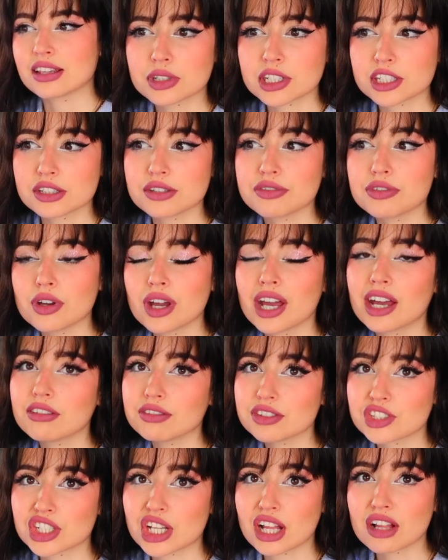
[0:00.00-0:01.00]
because if you
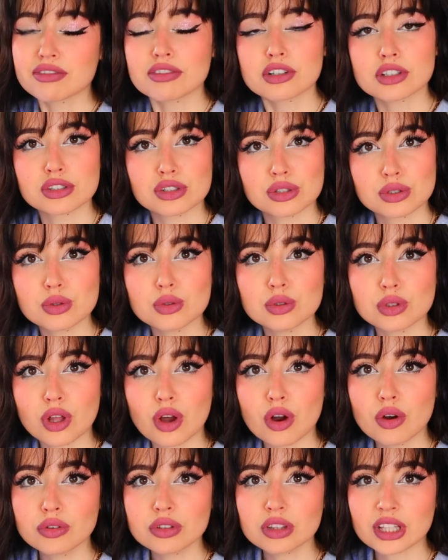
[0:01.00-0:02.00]
have gel for too
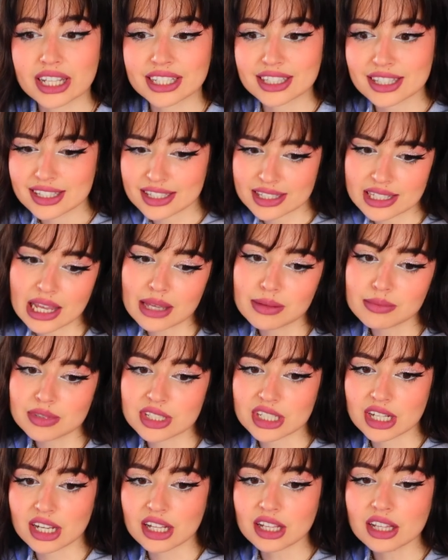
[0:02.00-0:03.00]
long, like the same
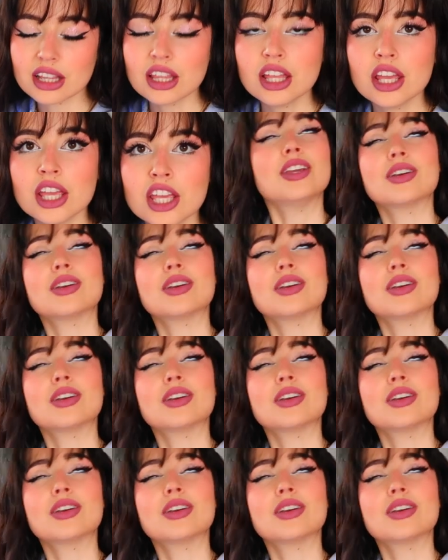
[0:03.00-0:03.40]
gel,